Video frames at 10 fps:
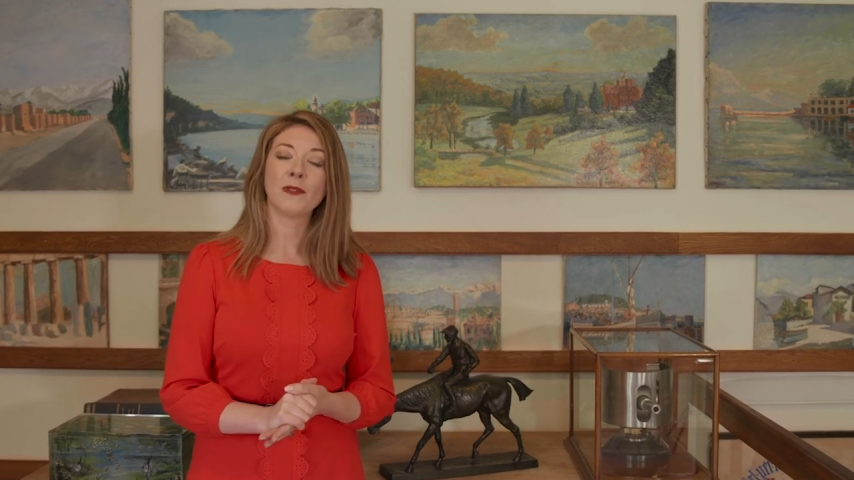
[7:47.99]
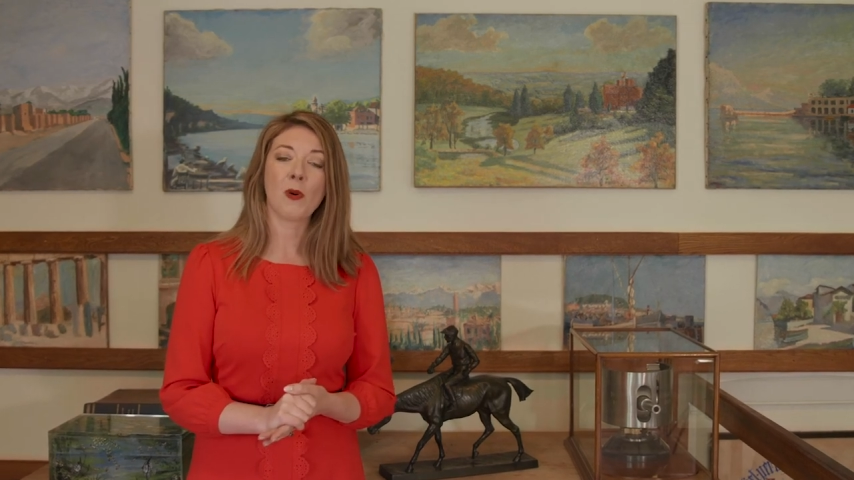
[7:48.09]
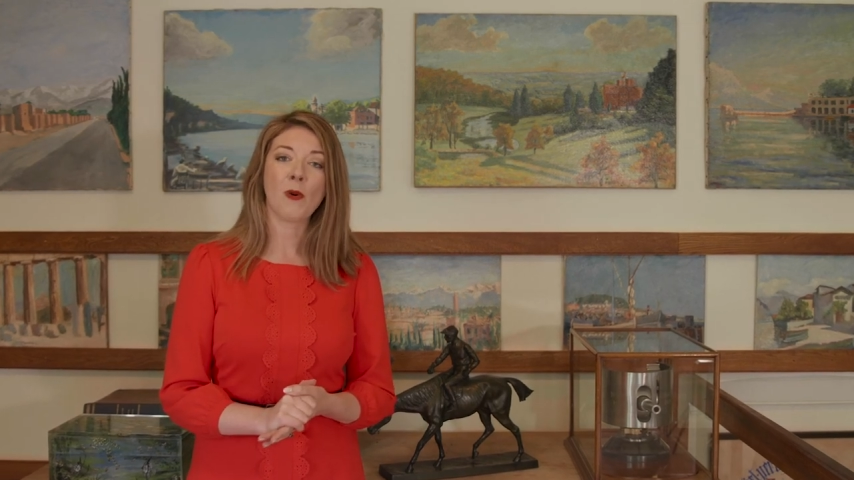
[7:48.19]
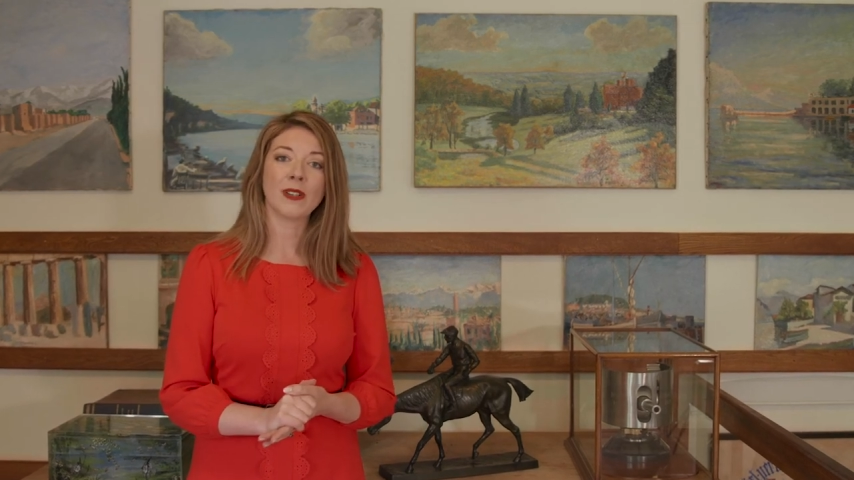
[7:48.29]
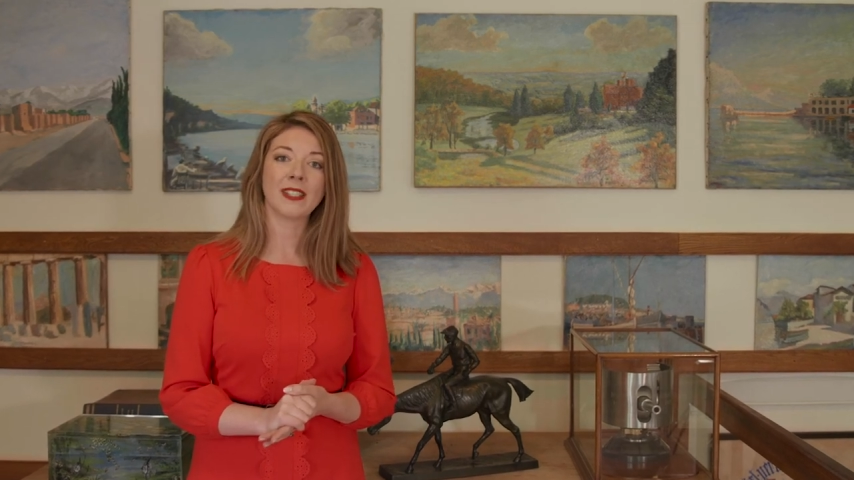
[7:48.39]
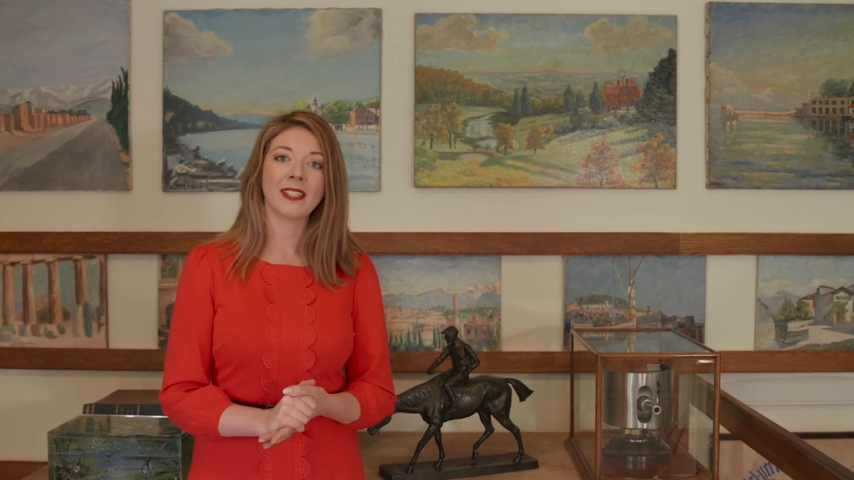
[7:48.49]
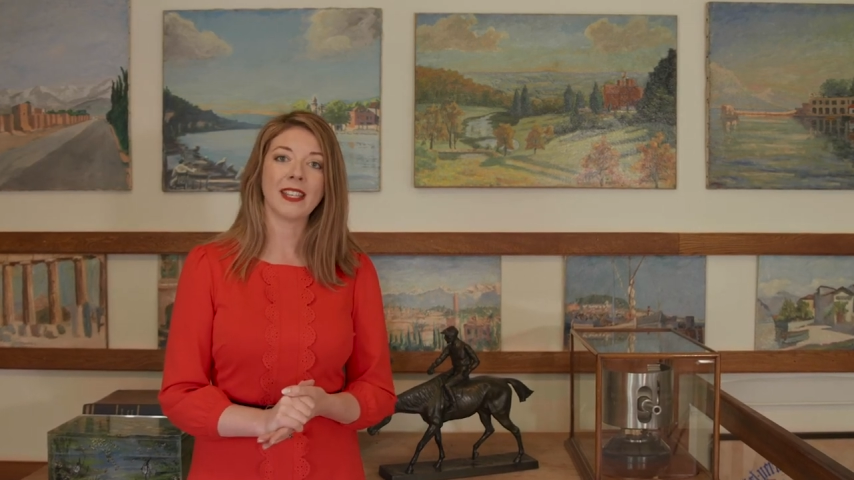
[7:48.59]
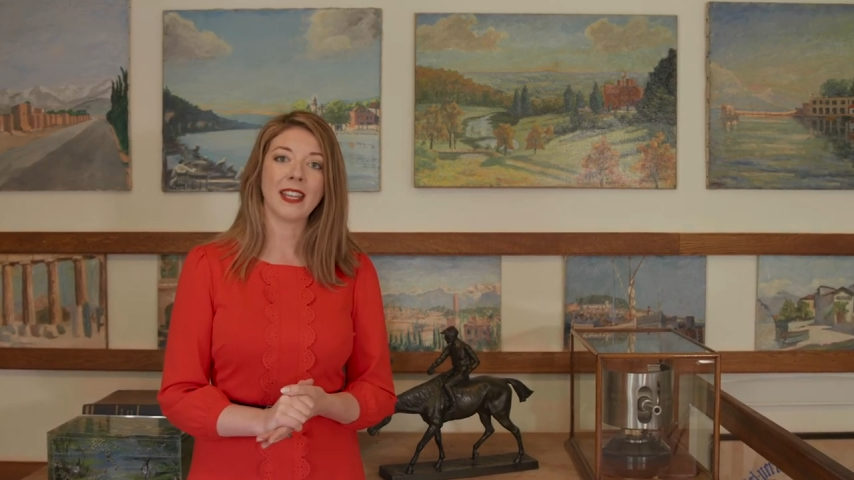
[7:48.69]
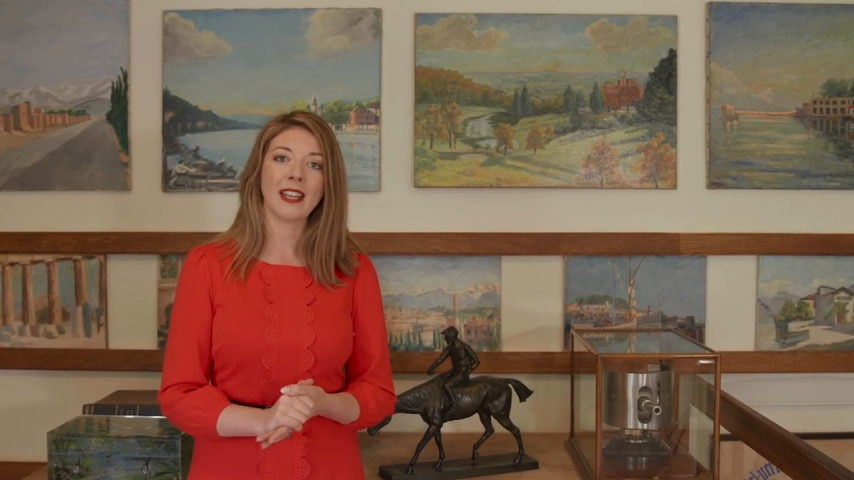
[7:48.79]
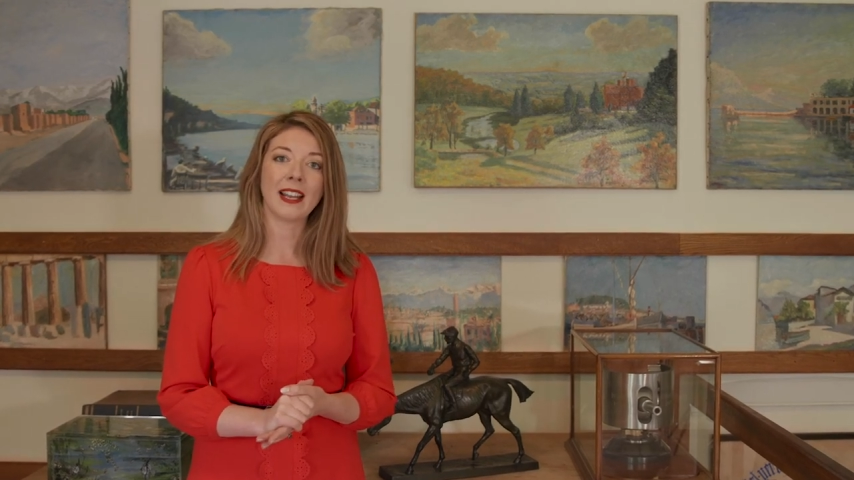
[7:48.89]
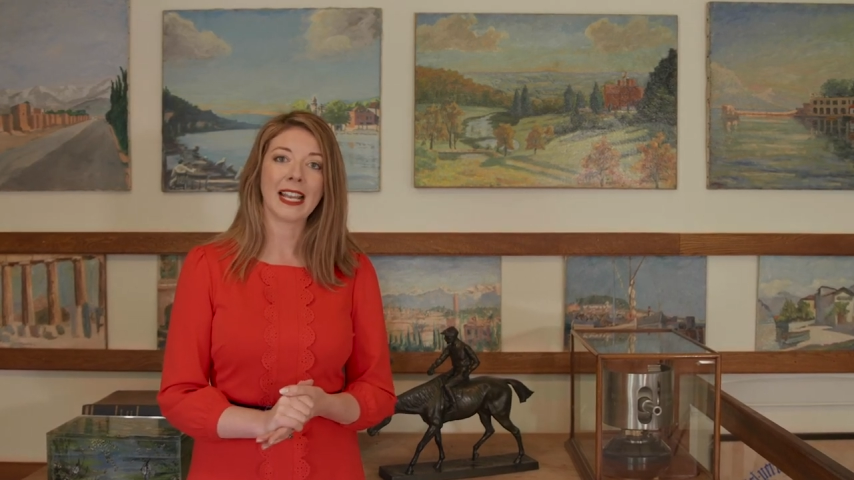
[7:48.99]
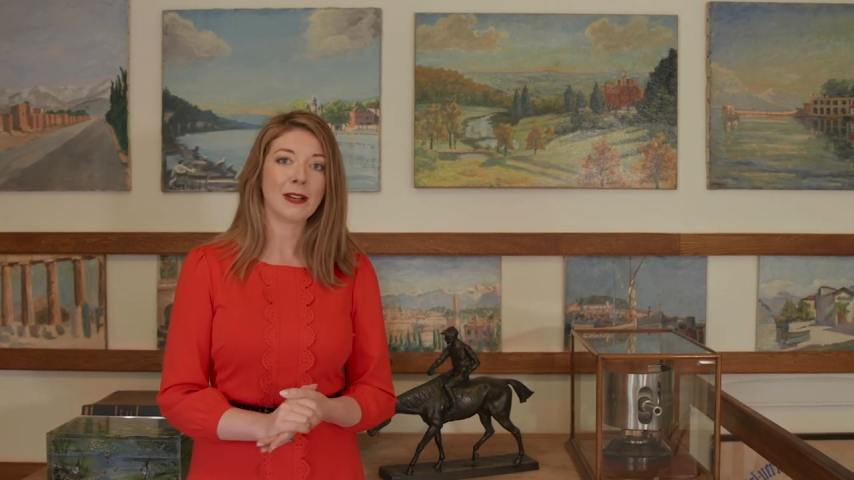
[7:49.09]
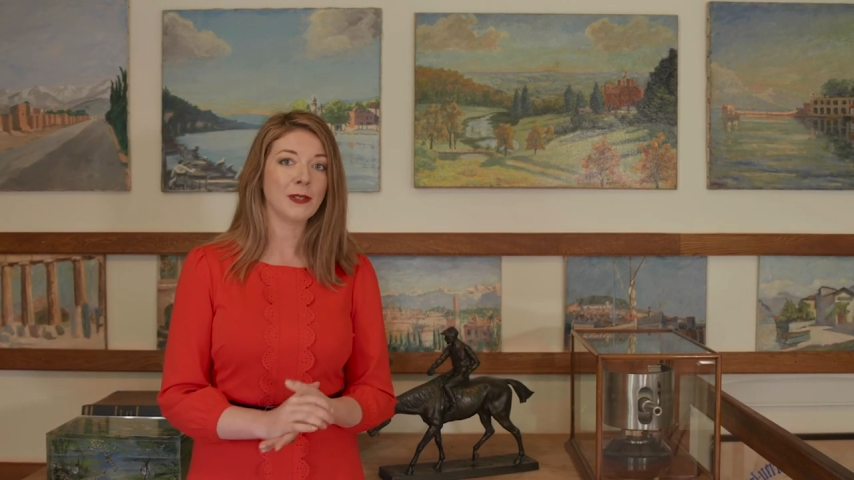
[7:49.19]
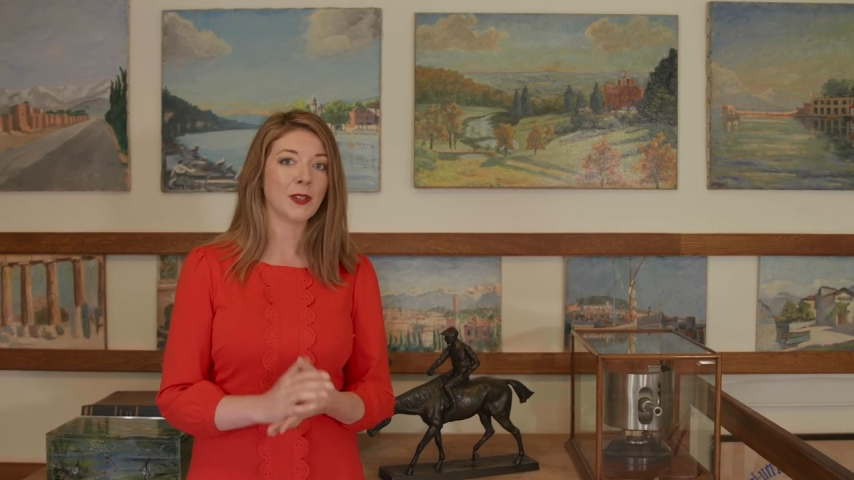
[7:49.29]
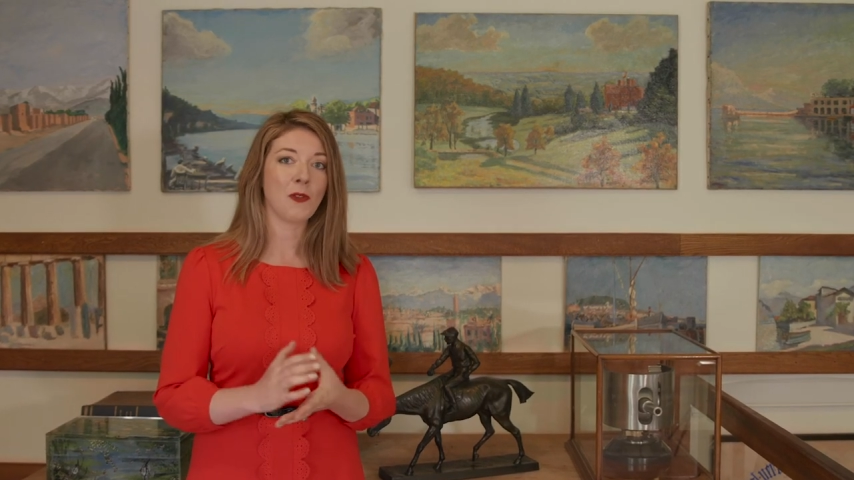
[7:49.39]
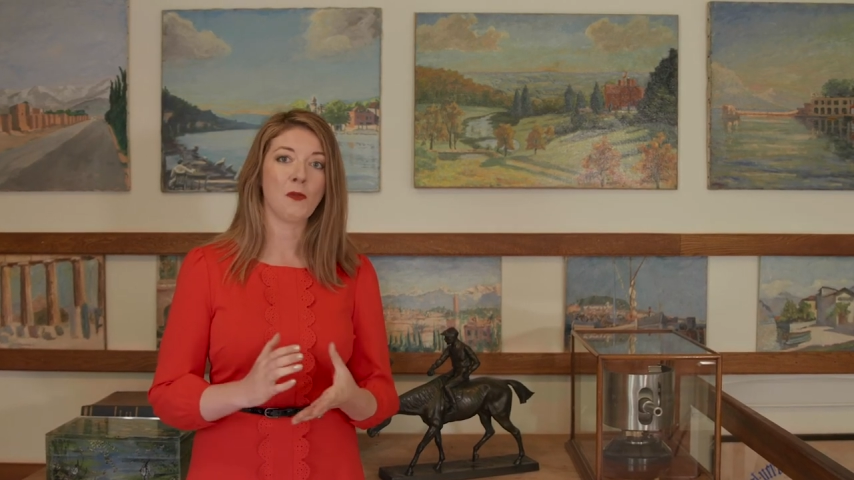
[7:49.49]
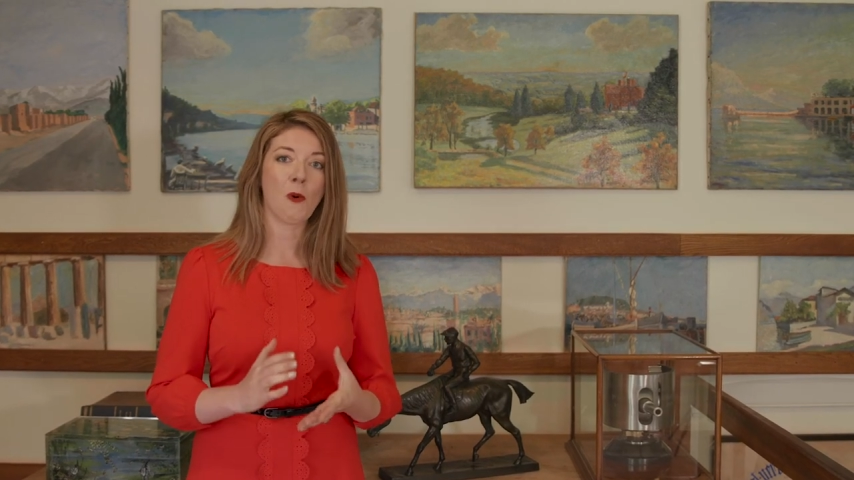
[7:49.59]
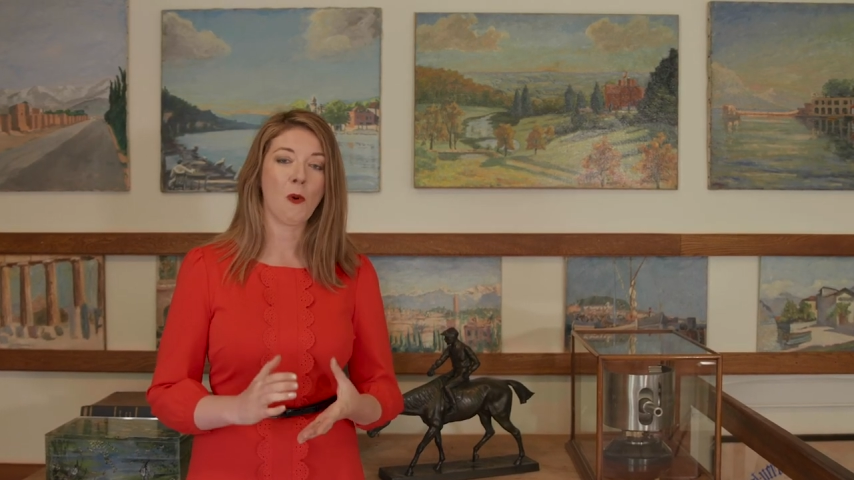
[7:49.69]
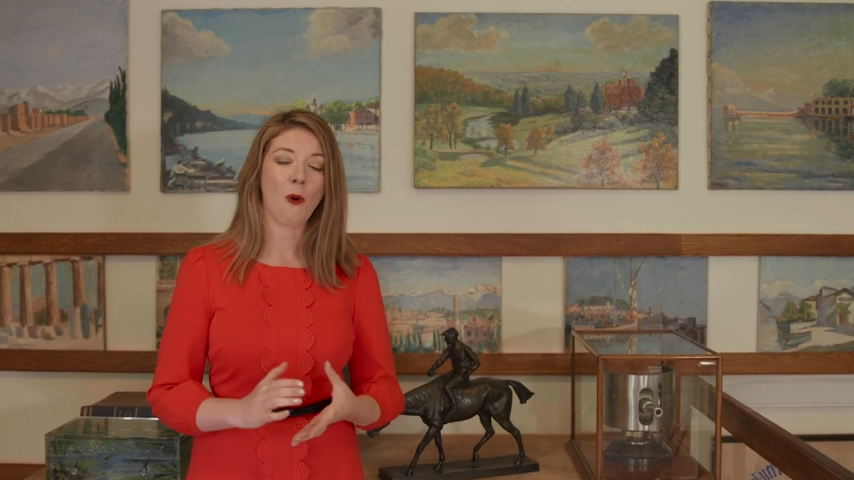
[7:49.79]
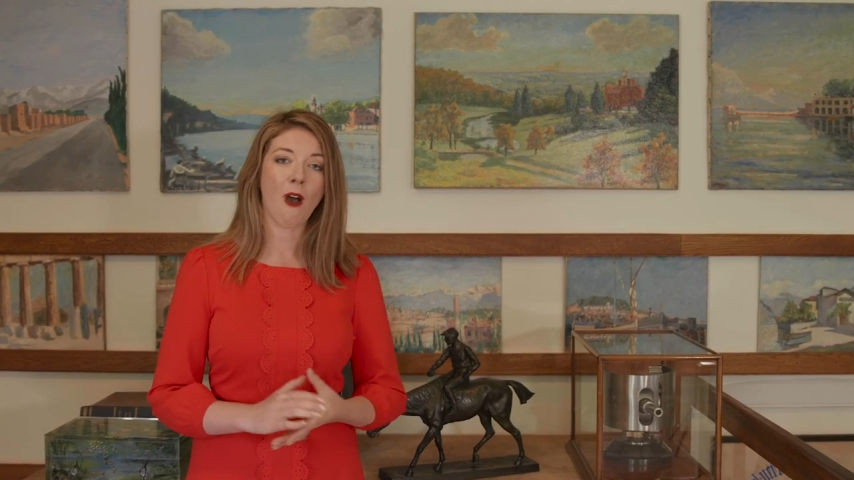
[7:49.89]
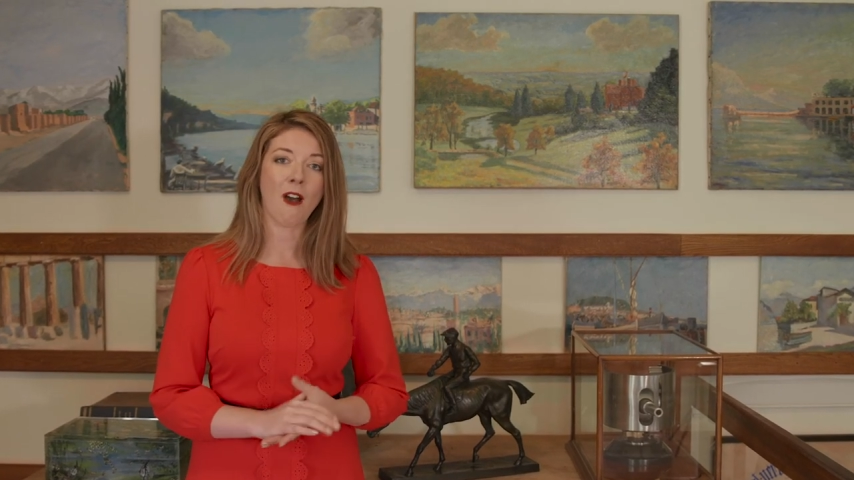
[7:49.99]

of course, the clouds of war